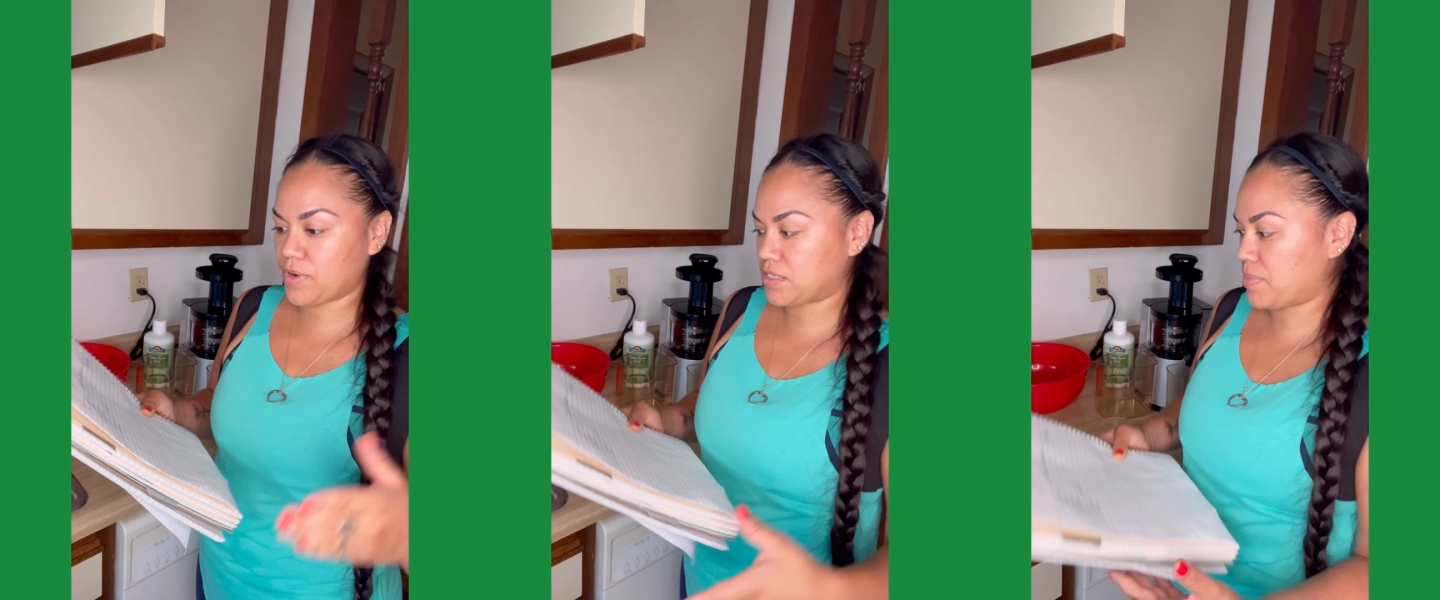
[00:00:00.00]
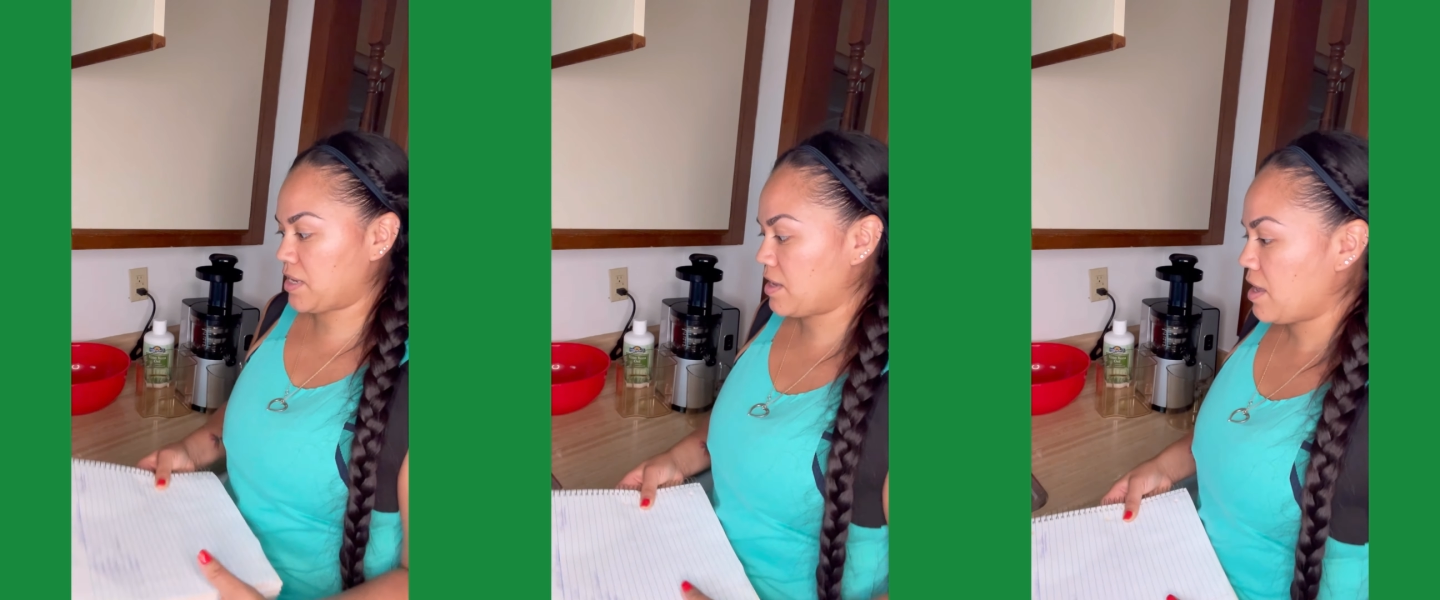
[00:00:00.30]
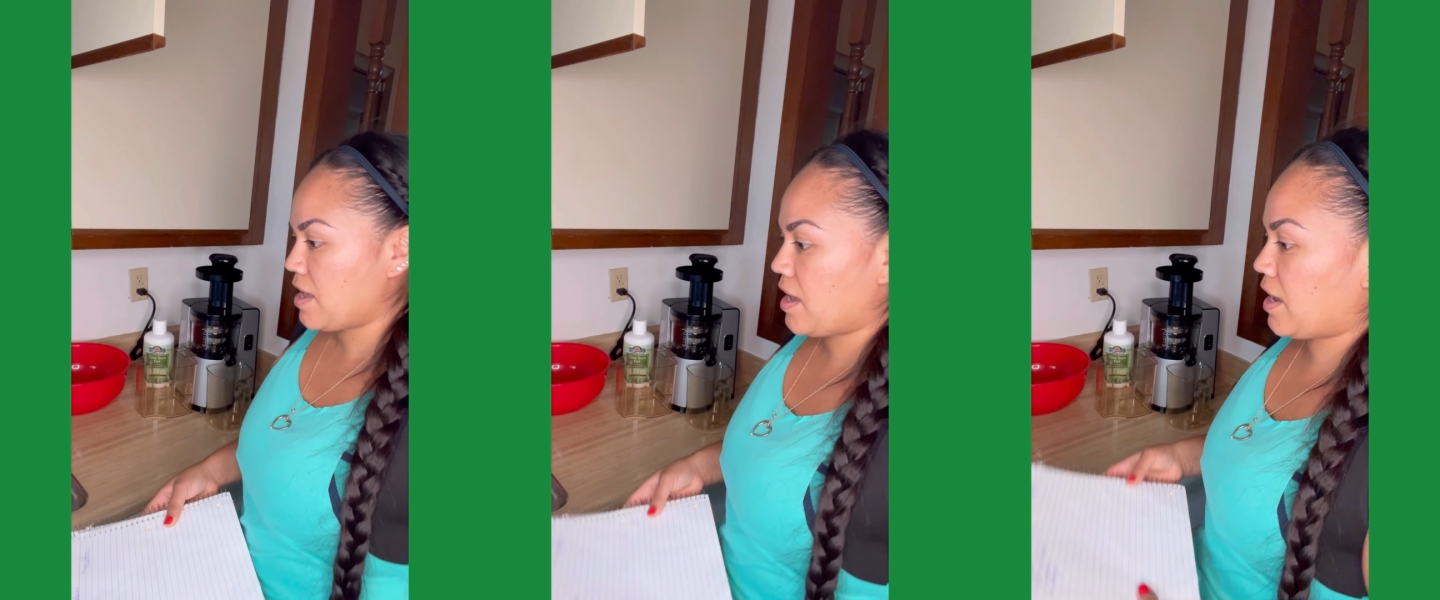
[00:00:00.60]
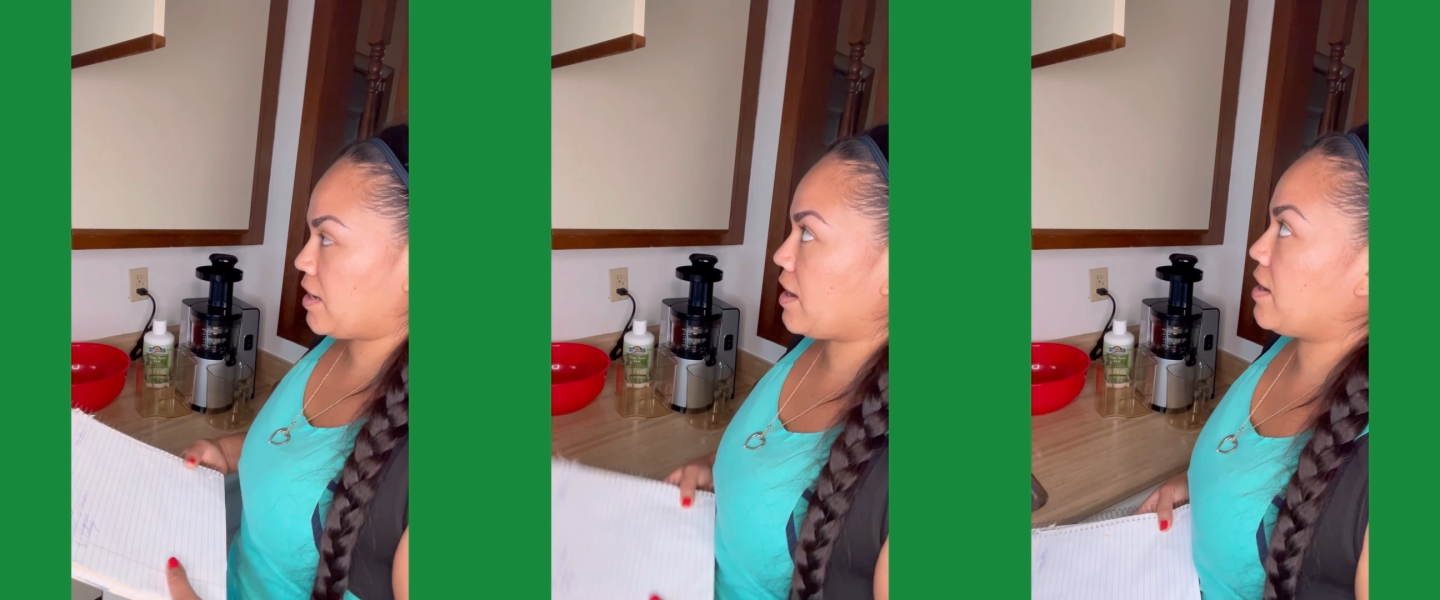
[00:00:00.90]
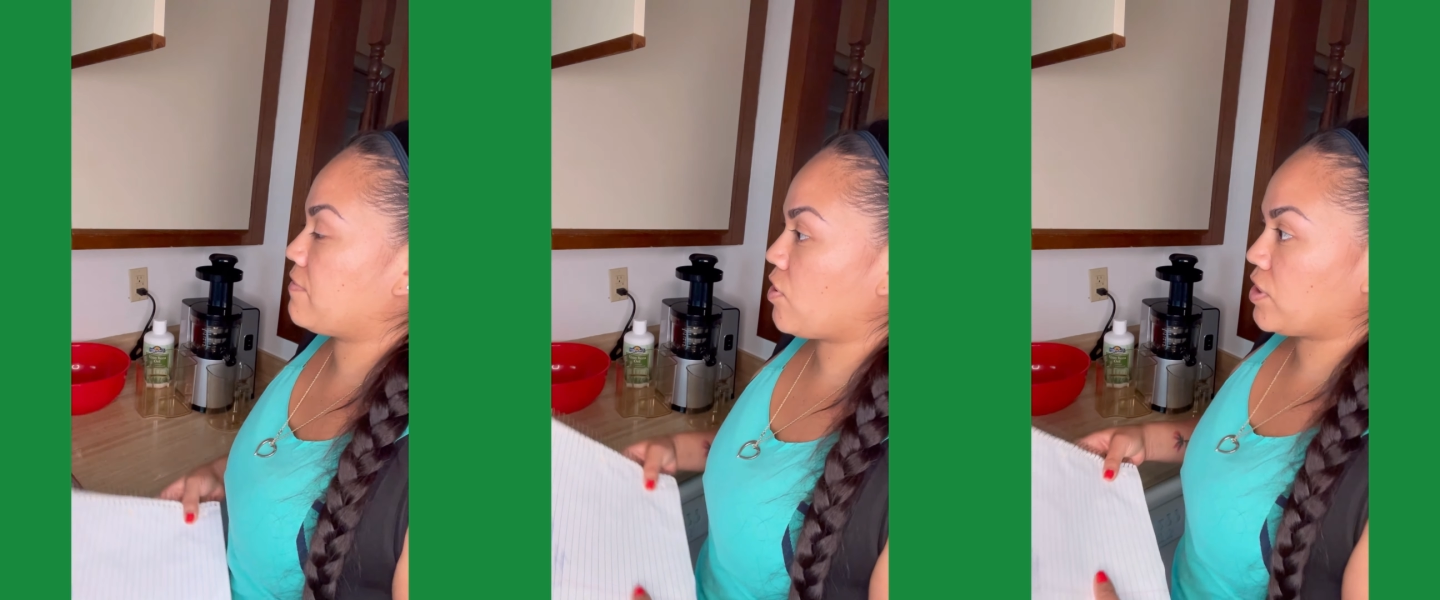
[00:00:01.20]
recipe. And I
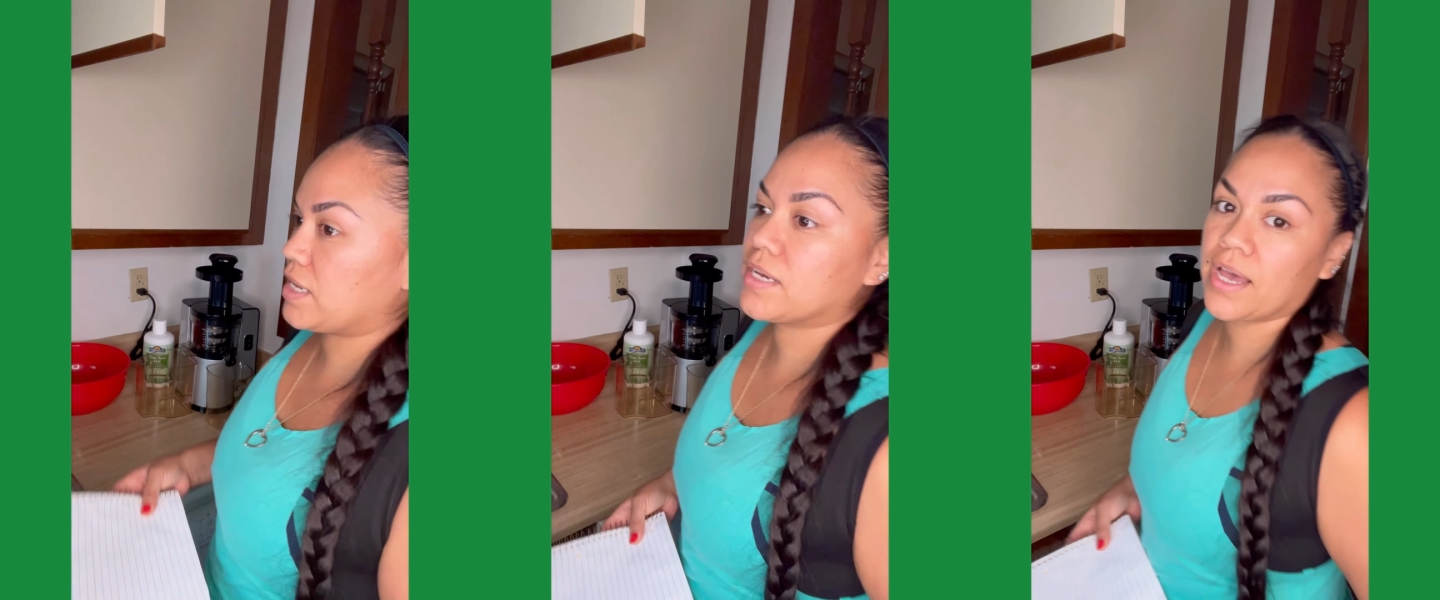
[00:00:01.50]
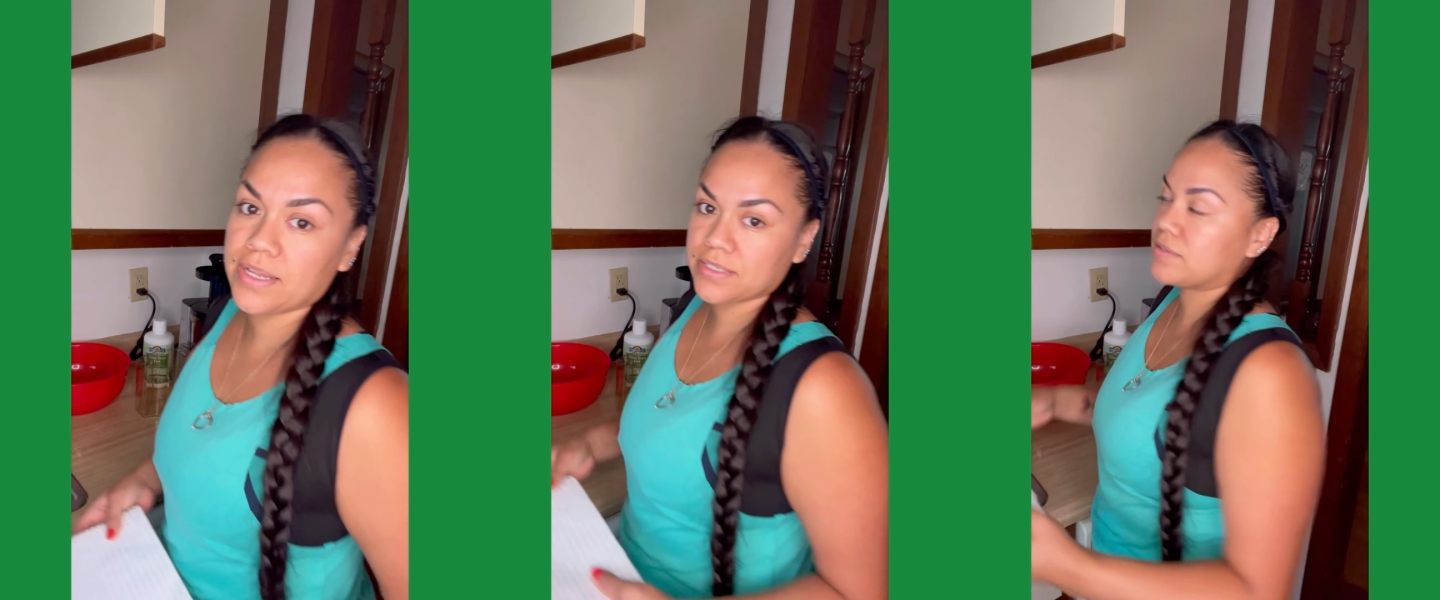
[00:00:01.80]
have already cut,